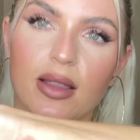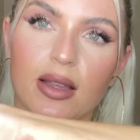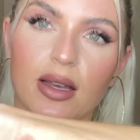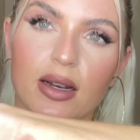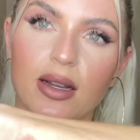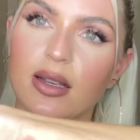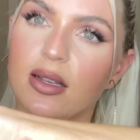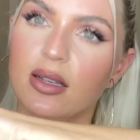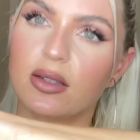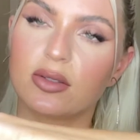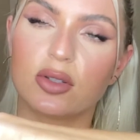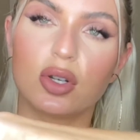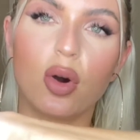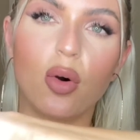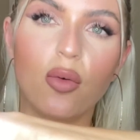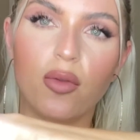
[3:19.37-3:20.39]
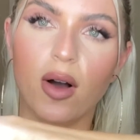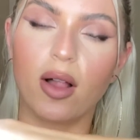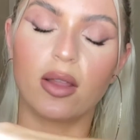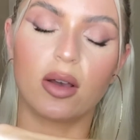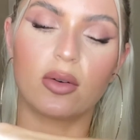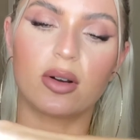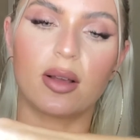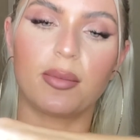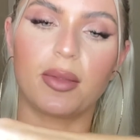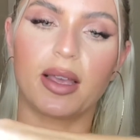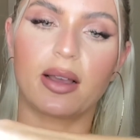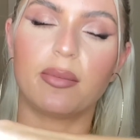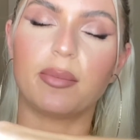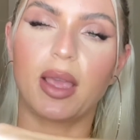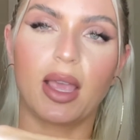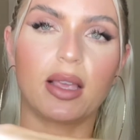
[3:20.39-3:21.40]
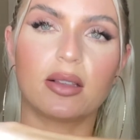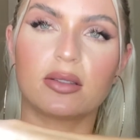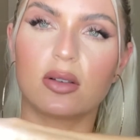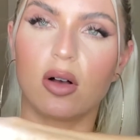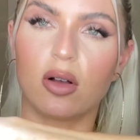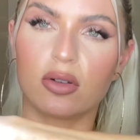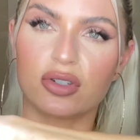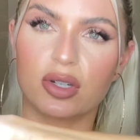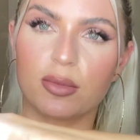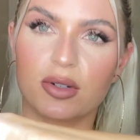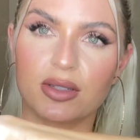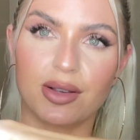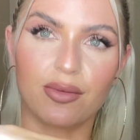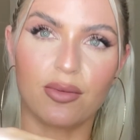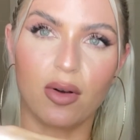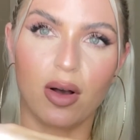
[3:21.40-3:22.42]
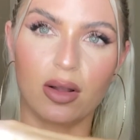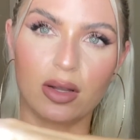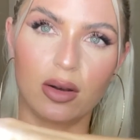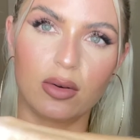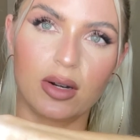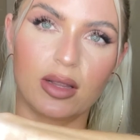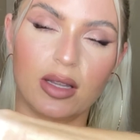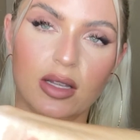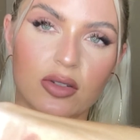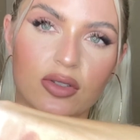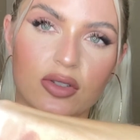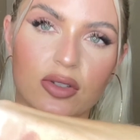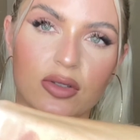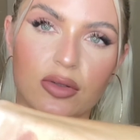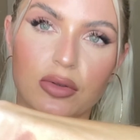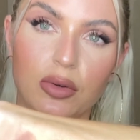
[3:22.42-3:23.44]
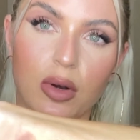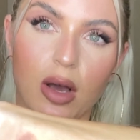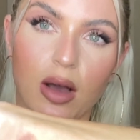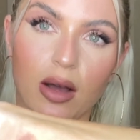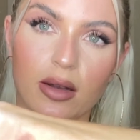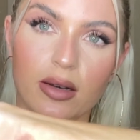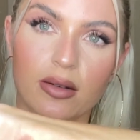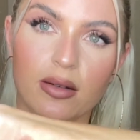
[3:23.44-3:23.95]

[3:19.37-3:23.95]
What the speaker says: that is. No fallout. I'm like amazed. All shimmers have fallout and these just do not.